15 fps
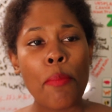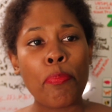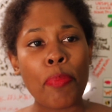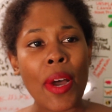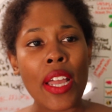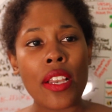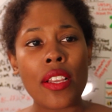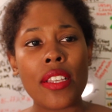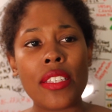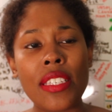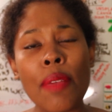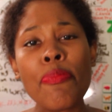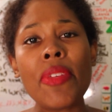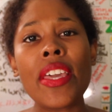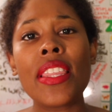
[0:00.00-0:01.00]
But
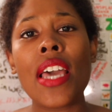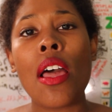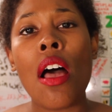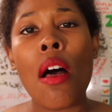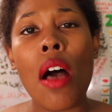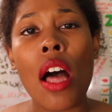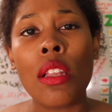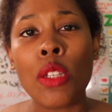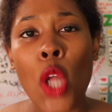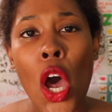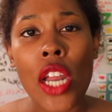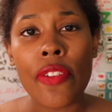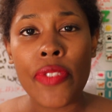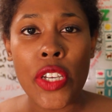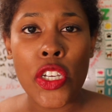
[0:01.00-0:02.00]
something that a
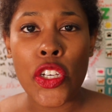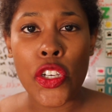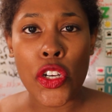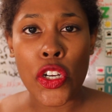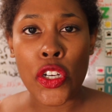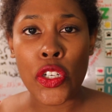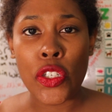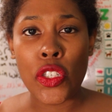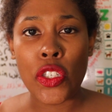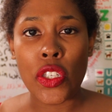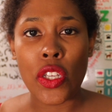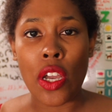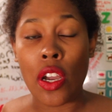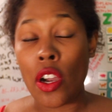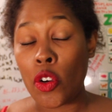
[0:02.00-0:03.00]
lot of teachers
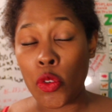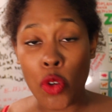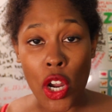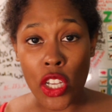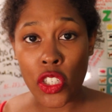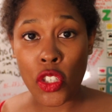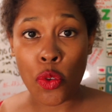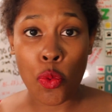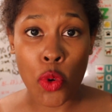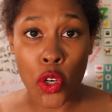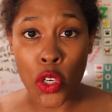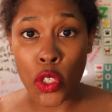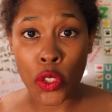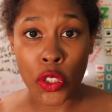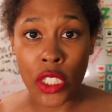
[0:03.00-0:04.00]
across the
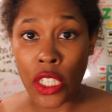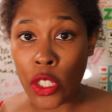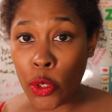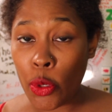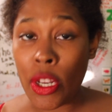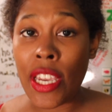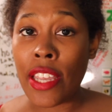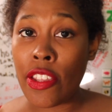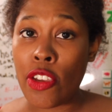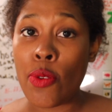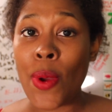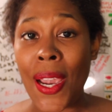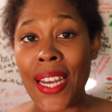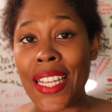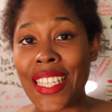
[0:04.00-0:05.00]
world, including in the
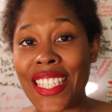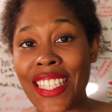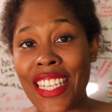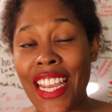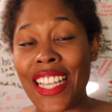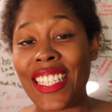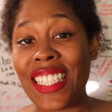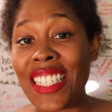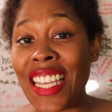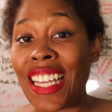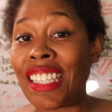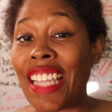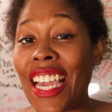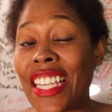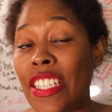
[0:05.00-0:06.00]
United States,
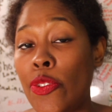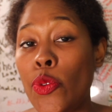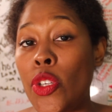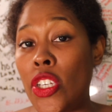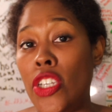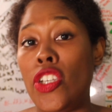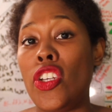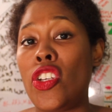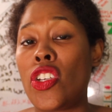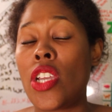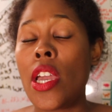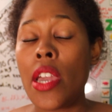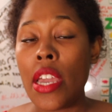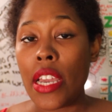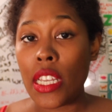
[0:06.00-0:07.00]
neglect to teach
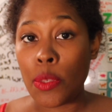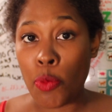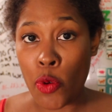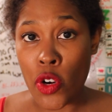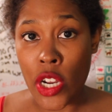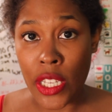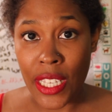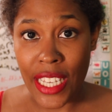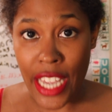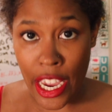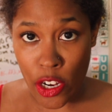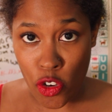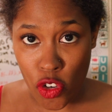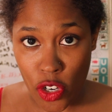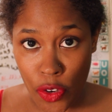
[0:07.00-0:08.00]
is
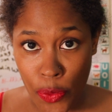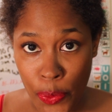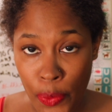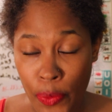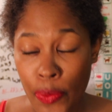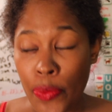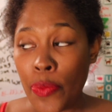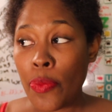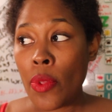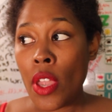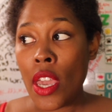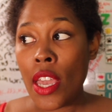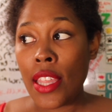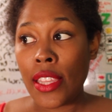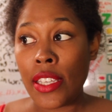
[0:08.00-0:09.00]
pronunciation.
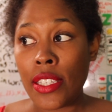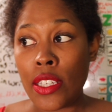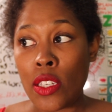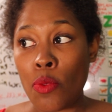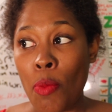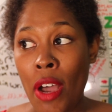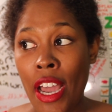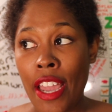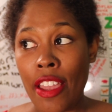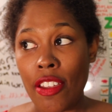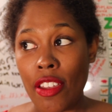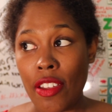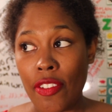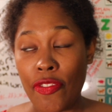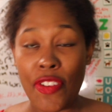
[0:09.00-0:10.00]
This is my
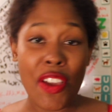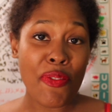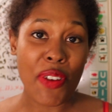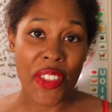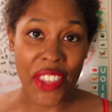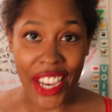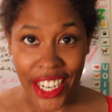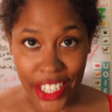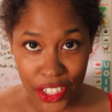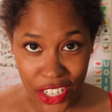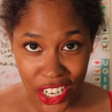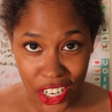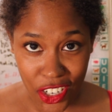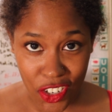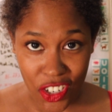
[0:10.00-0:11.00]
favorite thing to
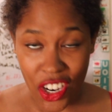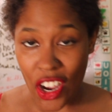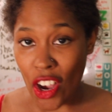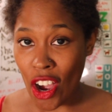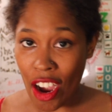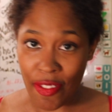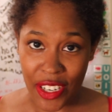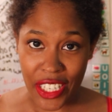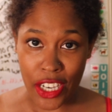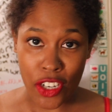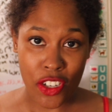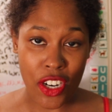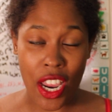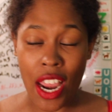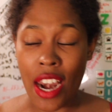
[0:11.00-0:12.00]
teach:
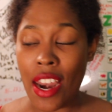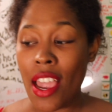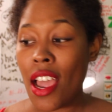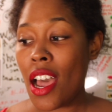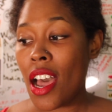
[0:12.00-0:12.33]
conversation,